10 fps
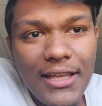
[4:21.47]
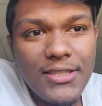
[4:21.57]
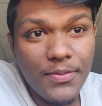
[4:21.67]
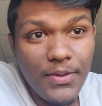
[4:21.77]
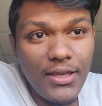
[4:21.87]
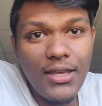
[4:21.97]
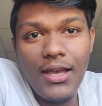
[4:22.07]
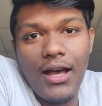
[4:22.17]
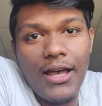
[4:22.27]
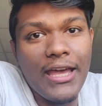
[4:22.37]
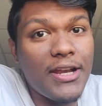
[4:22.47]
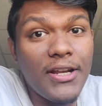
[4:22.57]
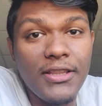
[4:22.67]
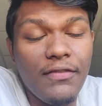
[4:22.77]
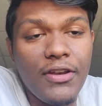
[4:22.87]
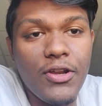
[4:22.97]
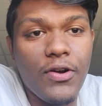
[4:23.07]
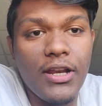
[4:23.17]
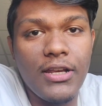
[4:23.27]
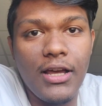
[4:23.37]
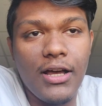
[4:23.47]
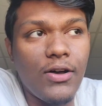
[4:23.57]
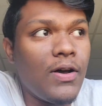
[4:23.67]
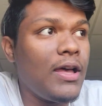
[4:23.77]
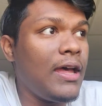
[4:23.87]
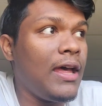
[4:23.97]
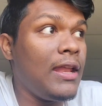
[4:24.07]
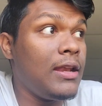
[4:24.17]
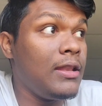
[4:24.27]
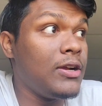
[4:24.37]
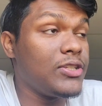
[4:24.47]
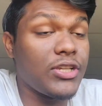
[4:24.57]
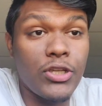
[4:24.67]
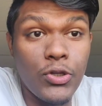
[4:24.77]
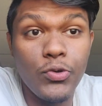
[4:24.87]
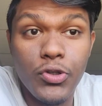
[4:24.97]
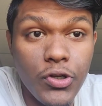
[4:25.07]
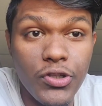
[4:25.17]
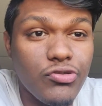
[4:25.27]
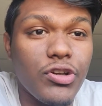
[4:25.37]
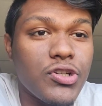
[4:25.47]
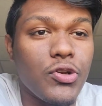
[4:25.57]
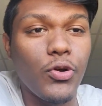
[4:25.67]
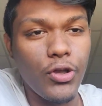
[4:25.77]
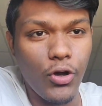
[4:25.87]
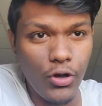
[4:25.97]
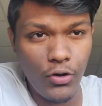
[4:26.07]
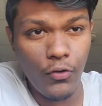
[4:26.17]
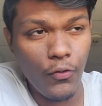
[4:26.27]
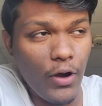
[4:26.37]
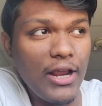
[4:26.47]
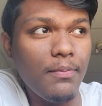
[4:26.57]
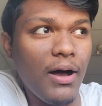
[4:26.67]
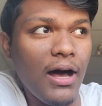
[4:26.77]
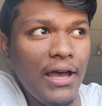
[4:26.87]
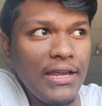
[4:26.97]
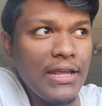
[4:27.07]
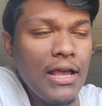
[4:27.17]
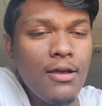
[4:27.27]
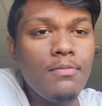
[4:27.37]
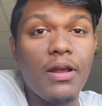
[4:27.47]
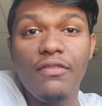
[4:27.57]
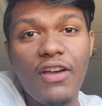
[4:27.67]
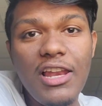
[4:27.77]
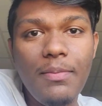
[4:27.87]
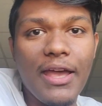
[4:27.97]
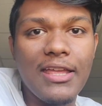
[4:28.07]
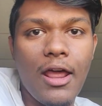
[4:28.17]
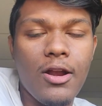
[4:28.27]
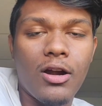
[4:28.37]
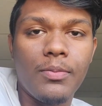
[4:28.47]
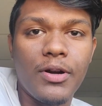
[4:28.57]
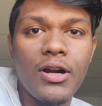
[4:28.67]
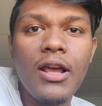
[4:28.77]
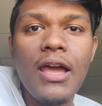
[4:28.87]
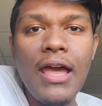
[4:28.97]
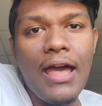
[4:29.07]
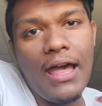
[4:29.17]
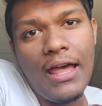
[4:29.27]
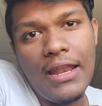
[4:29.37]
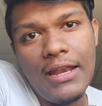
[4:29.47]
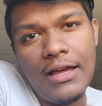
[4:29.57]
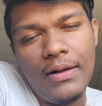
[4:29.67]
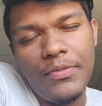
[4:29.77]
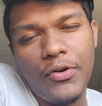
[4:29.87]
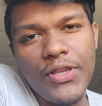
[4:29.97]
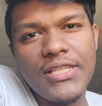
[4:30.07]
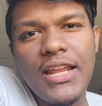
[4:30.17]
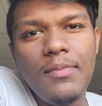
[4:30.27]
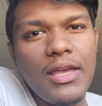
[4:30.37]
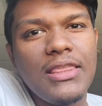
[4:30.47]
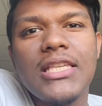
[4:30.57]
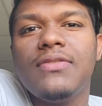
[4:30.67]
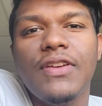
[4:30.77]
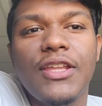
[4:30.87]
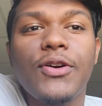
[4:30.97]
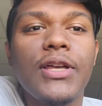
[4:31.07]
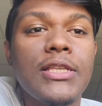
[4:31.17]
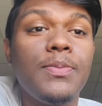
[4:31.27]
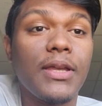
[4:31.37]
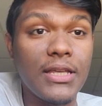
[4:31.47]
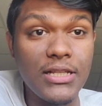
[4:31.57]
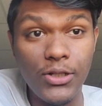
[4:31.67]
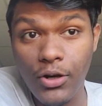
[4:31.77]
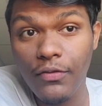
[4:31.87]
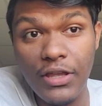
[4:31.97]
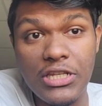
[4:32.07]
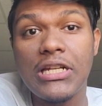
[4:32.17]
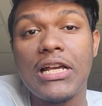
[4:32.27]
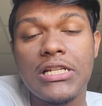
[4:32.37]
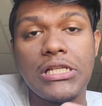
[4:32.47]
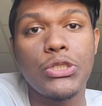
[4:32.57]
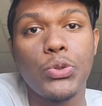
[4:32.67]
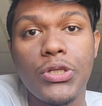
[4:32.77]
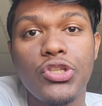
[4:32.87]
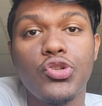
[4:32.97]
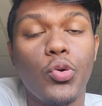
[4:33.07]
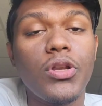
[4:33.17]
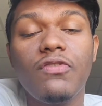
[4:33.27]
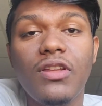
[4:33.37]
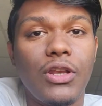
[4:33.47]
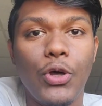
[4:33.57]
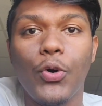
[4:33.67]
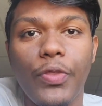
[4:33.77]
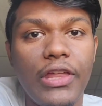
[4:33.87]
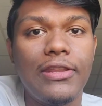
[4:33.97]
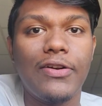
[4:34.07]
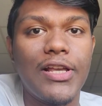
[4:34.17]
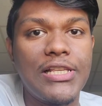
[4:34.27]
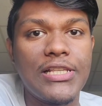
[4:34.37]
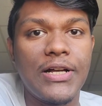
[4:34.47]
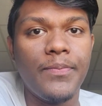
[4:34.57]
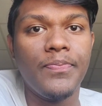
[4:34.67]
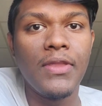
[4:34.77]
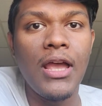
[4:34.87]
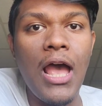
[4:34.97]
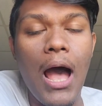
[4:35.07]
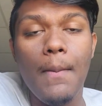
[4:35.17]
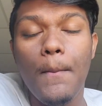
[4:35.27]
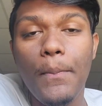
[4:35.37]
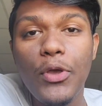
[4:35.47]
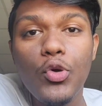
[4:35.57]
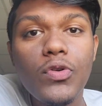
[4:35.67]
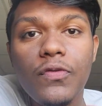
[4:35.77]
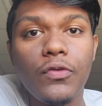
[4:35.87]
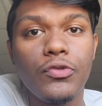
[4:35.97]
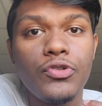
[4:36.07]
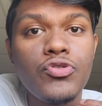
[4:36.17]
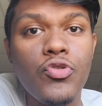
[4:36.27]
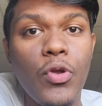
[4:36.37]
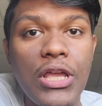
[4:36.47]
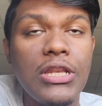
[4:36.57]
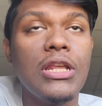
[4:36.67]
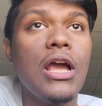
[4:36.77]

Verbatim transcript: that's me editing the video right now, and there's a huge construction going on right behind, but I'm finally back in Ann Arbor. And the reason I made this video is because a lot of international students don't even know that there is a beautiful train